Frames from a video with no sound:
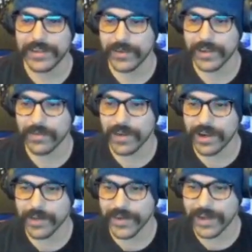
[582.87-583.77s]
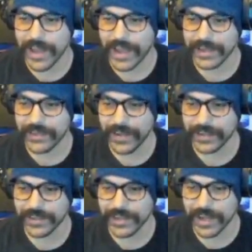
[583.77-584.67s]
it wrong? Am I not activating
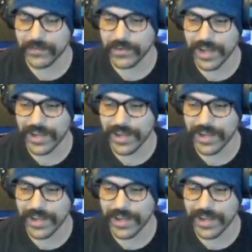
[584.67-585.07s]
the time trial?